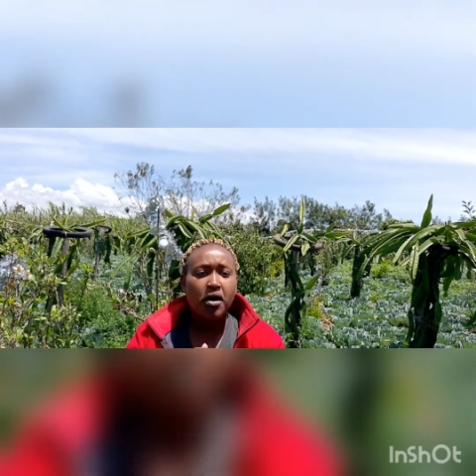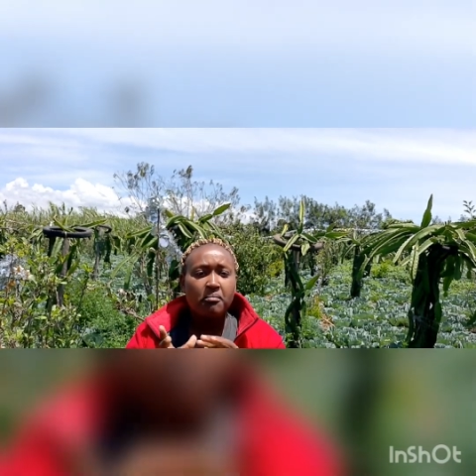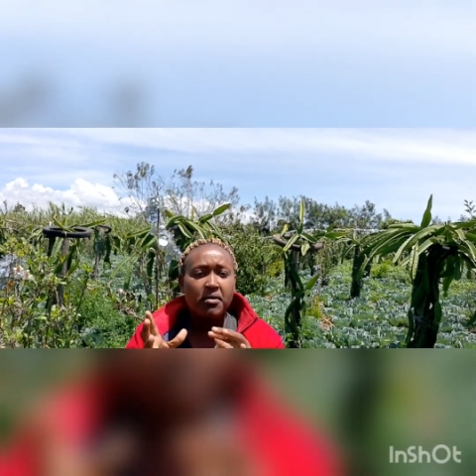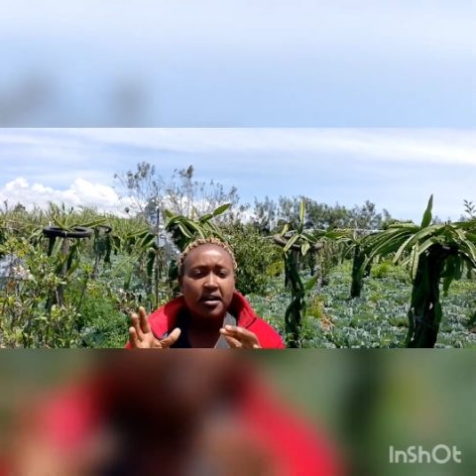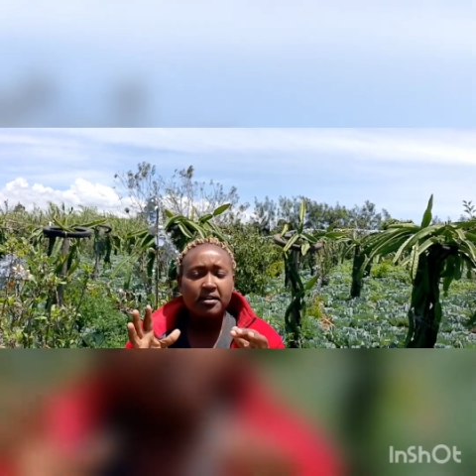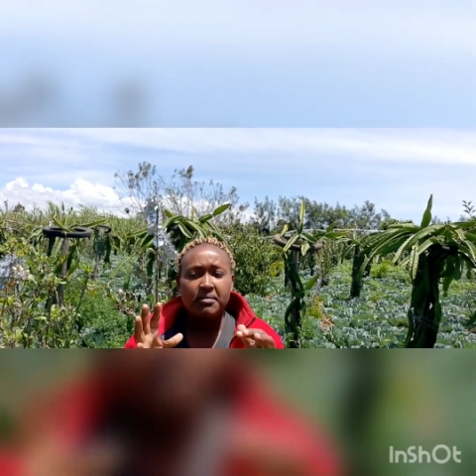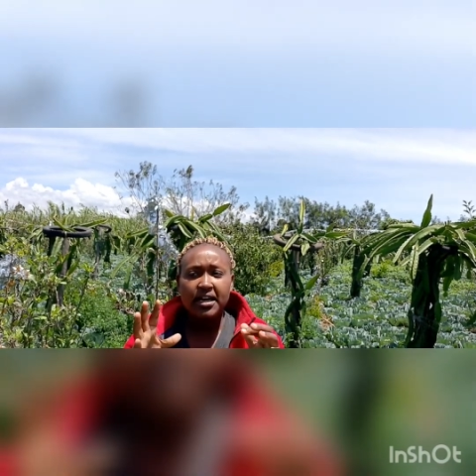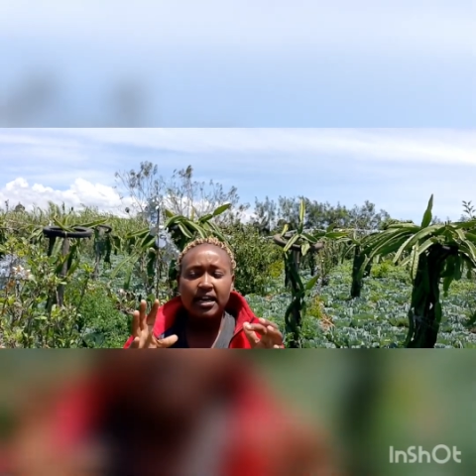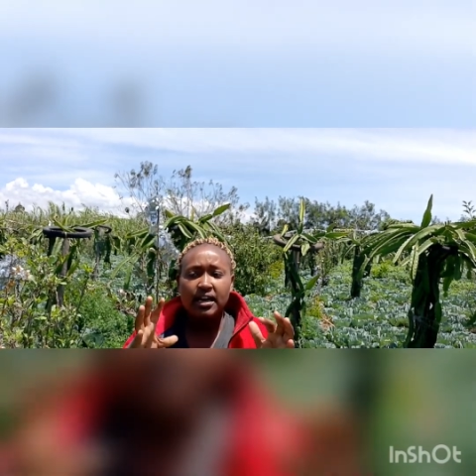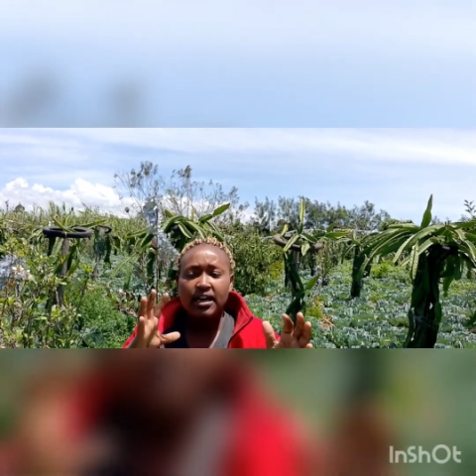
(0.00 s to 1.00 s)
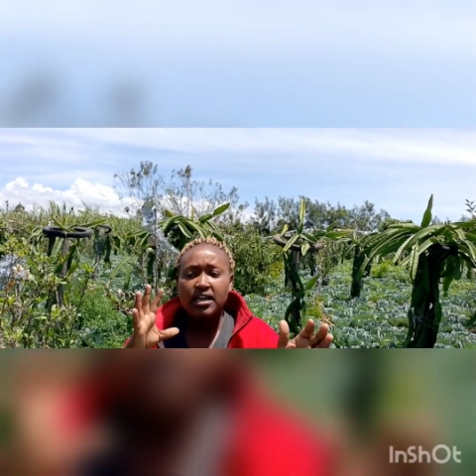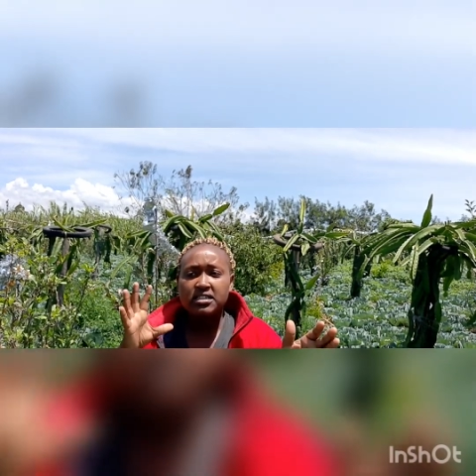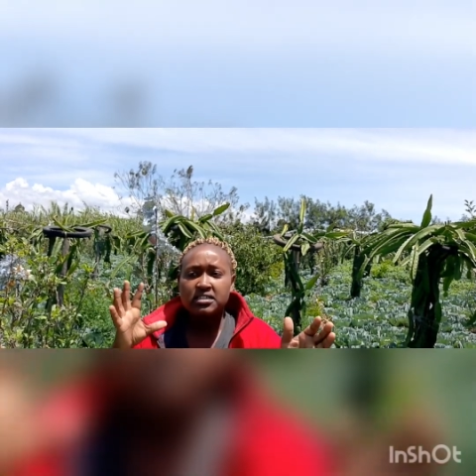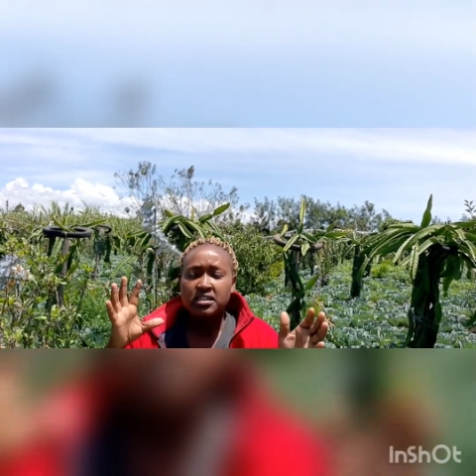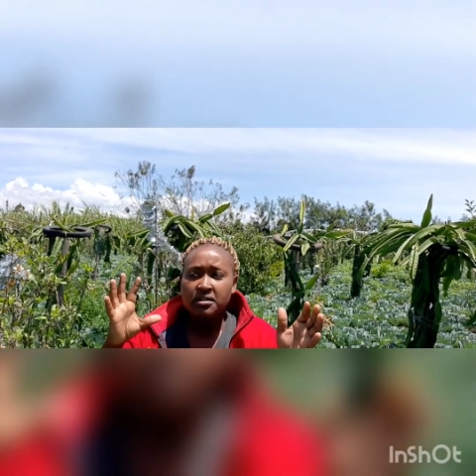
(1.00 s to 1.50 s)
my
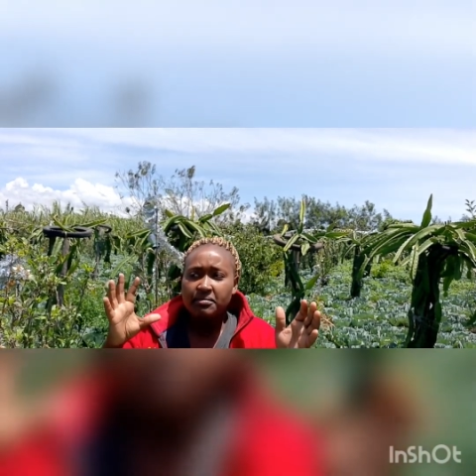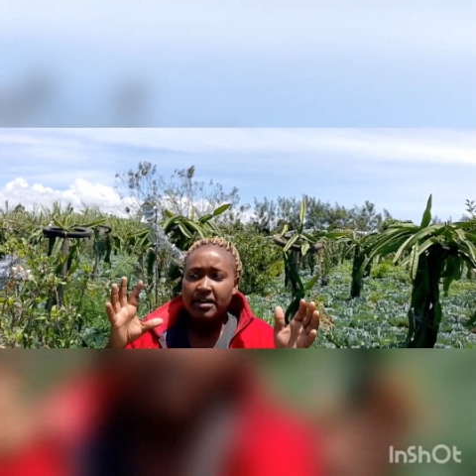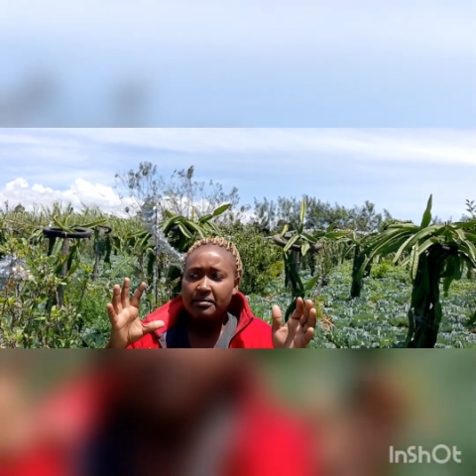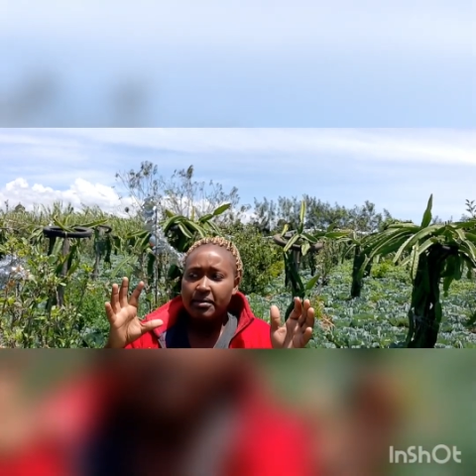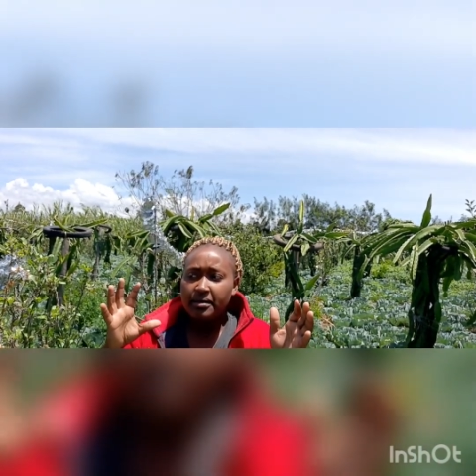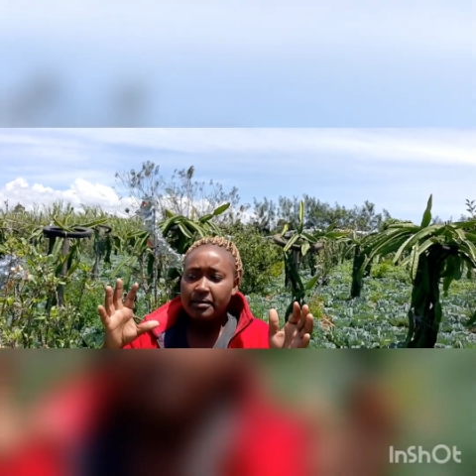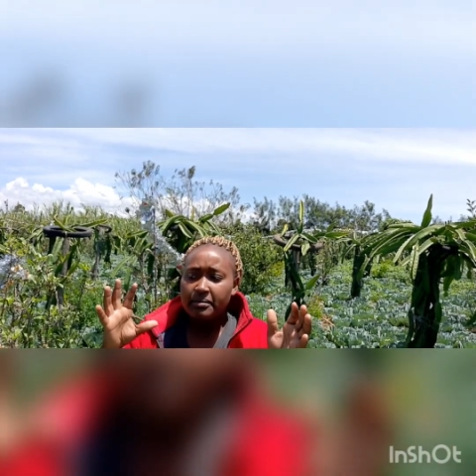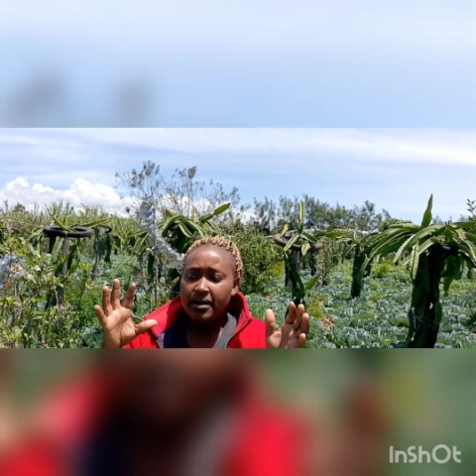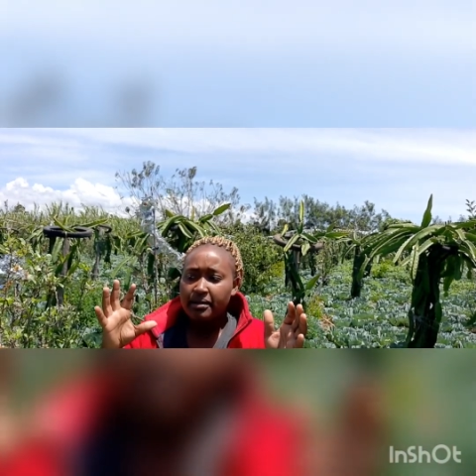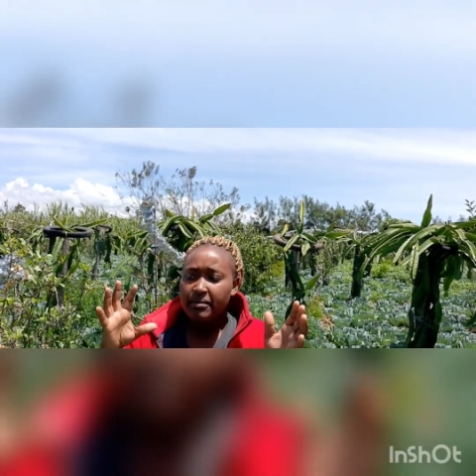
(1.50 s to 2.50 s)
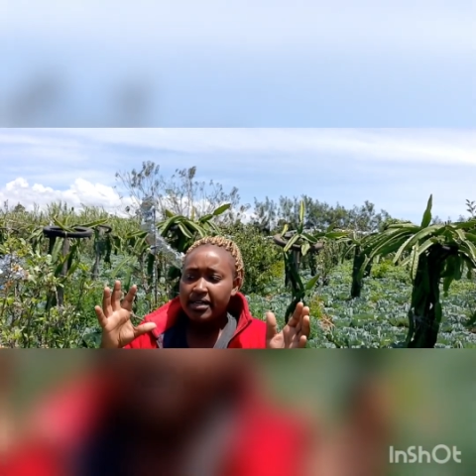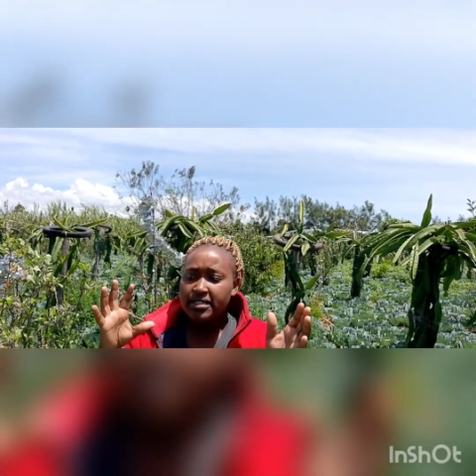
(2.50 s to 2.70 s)
client, my